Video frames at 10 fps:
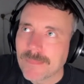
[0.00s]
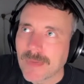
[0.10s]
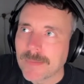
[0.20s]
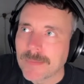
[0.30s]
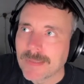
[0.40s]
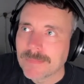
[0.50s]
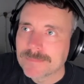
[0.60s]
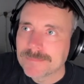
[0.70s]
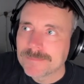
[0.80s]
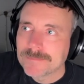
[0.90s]
I
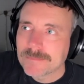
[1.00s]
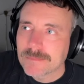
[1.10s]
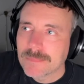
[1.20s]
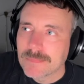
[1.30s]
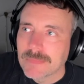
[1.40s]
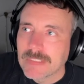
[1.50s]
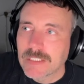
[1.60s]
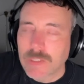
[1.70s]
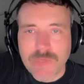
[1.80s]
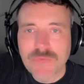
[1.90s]
mean,
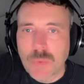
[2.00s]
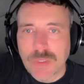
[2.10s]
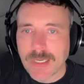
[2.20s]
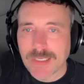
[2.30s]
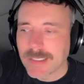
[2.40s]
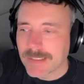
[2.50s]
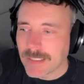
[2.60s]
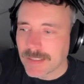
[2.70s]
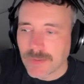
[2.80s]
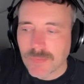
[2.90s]
he could have. I
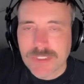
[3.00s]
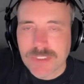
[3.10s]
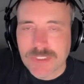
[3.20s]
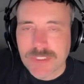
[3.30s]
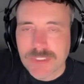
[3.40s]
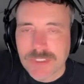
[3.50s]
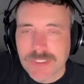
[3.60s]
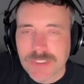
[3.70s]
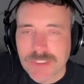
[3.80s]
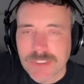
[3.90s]
guess he could have wished me
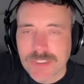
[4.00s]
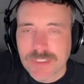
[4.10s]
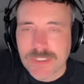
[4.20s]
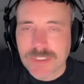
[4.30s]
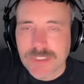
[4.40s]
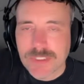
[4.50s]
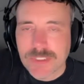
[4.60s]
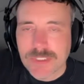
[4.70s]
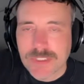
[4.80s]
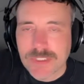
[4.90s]
to become. But I
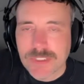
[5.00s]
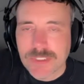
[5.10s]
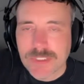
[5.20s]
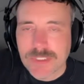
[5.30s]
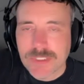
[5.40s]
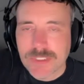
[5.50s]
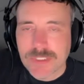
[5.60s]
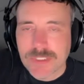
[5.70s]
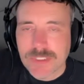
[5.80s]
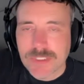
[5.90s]
think they focused
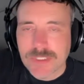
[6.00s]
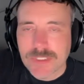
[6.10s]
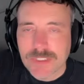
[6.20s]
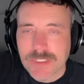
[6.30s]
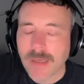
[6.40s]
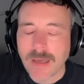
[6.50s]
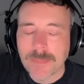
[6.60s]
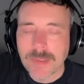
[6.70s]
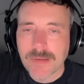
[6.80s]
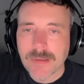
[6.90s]
on me being
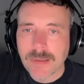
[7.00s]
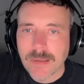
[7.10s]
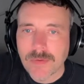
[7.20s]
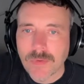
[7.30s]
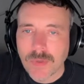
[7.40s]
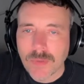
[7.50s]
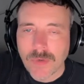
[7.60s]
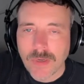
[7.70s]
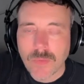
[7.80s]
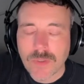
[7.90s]
happy and doing
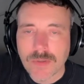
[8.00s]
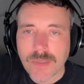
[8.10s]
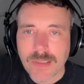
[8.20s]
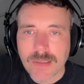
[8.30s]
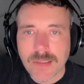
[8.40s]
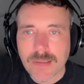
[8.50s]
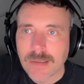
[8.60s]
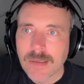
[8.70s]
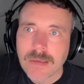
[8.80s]
what I wanted, and then